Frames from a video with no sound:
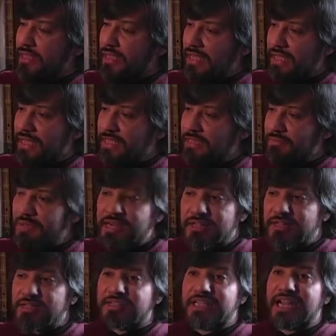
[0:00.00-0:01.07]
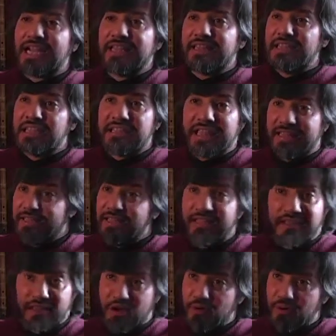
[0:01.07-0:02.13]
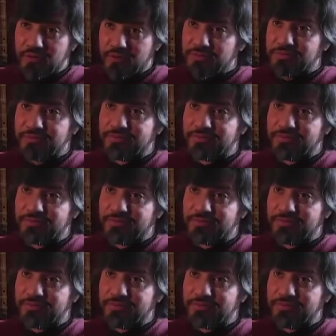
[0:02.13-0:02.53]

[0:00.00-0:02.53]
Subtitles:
And many things that I didn't know